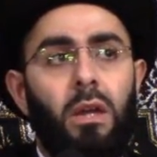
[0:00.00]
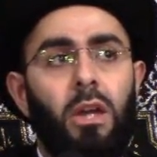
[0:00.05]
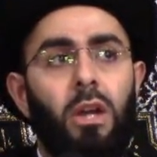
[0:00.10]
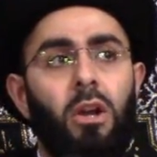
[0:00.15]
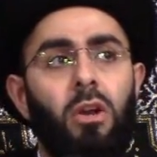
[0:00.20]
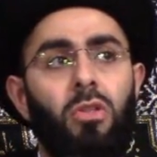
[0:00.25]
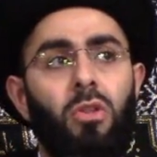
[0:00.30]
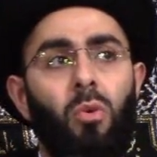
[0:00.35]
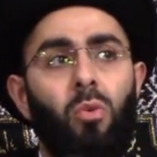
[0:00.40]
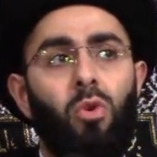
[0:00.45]
You
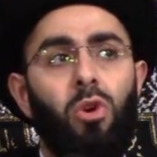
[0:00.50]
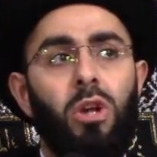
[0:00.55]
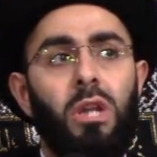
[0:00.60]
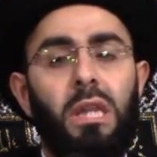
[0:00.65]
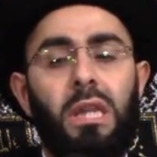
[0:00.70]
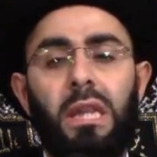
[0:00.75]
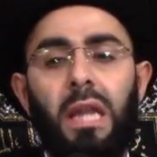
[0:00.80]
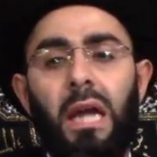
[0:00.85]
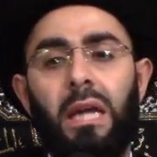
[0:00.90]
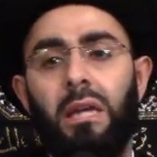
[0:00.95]
hear the word
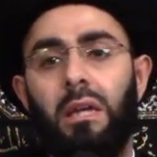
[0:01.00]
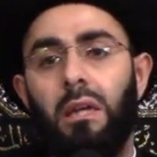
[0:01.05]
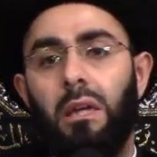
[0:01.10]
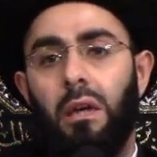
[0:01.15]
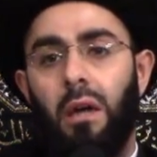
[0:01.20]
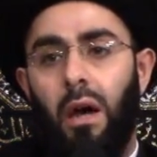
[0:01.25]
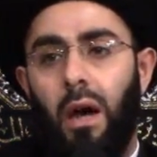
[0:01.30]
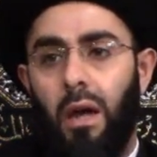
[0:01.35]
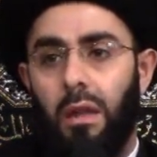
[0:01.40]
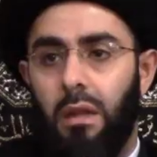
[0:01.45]

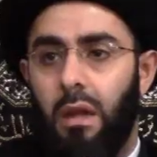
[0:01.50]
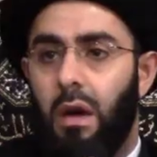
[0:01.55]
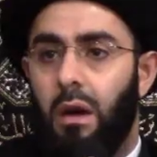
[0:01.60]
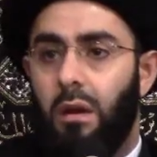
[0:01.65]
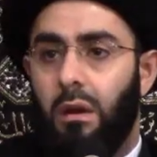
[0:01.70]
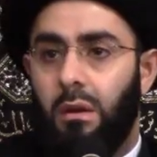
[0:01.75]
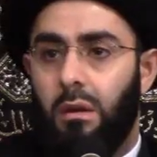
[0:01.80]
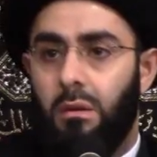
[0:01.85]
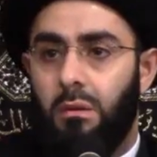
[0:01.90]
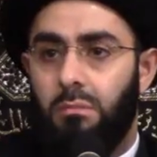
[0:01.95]
lucky a
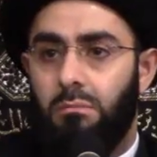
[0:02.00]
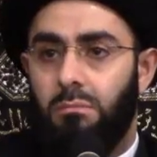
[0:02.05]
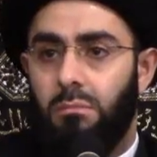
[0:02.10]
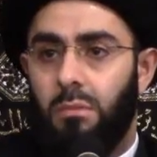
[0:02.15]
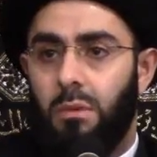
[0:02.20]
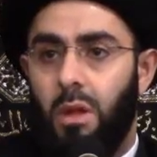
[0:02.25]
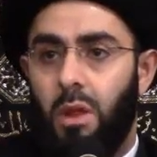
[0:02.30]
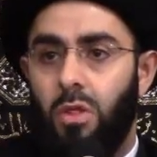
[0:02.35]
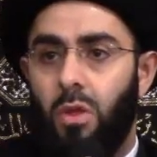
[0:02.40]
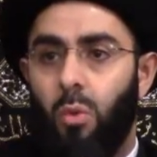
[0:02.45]
lot.
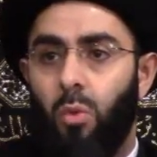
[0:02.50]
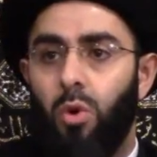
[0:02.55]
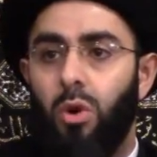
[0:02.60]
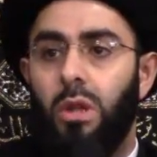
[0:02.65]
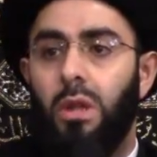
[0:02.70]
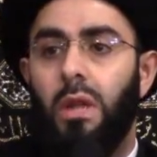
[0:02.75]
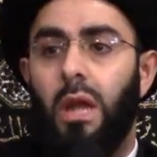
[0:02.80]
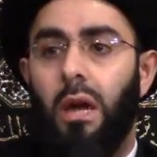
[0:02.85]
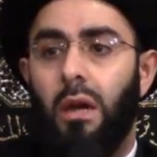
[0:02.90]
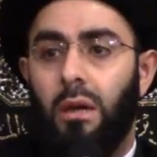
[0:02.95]
and the
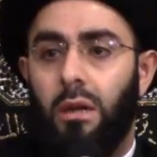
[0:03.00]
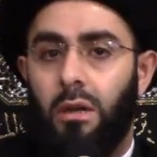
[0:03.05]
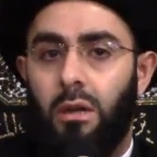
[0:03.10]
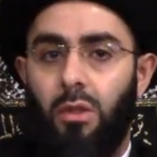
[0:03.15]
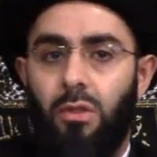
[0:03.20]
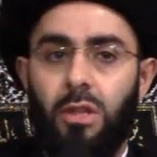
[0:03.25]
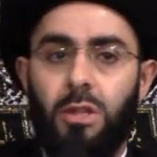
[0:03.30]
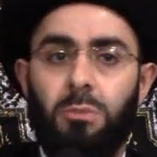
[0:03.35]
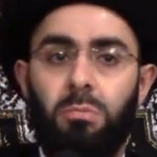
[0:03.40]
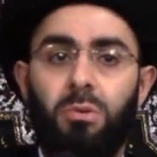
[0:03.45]
word luck.
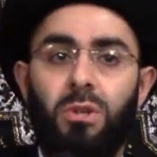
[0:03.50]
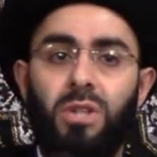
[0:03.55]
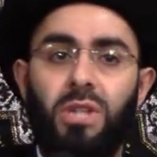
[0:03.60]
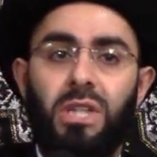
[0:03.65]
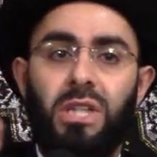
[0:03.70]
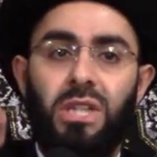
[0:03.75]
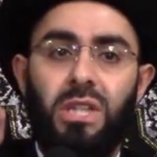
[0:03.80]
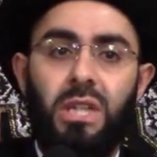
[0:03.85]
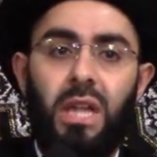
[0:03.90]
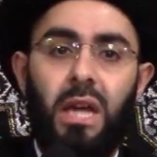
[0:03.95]
This
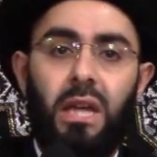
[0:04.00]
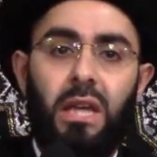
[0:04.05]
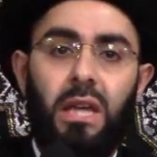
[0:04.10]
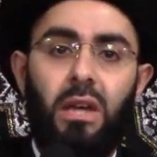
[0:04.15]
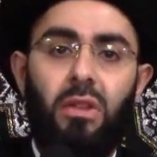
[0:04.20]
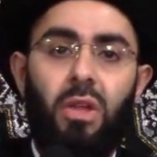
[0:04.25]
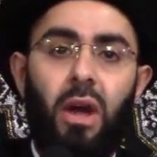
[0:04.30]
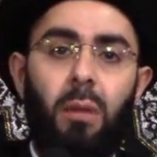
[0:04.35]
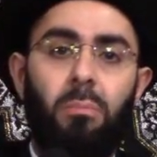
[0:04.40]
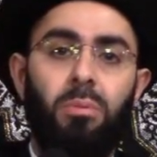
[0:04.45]
person's
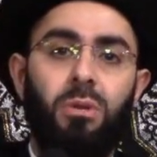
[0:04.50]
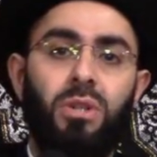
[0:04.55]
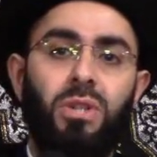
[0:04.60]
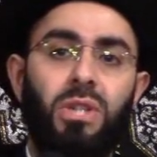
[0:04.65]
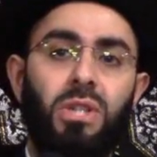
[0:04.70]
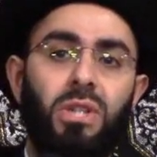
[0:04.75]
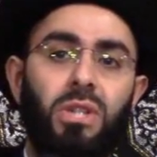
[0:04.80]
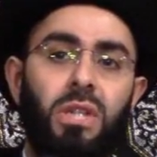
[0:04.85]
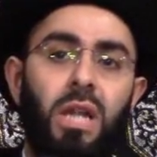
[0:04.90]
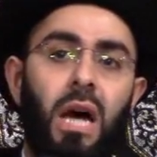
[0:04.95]
lucky, that
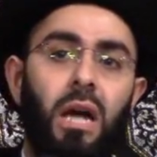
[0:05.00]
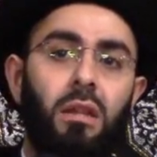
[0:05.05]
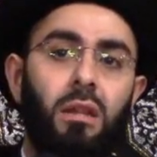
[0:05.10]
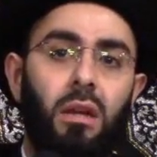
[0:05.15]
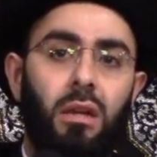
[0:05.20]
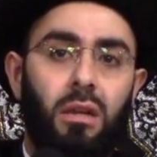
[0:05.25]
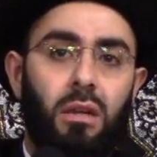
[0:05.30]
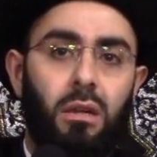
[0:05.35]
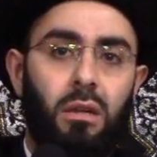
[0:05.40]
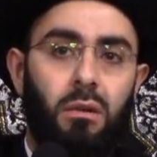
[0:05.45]
person's not
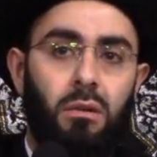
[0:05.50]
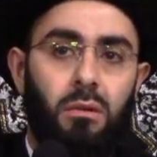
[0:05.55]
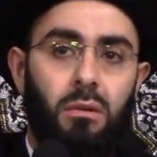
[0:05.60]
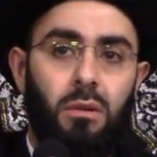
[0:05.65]
lucky.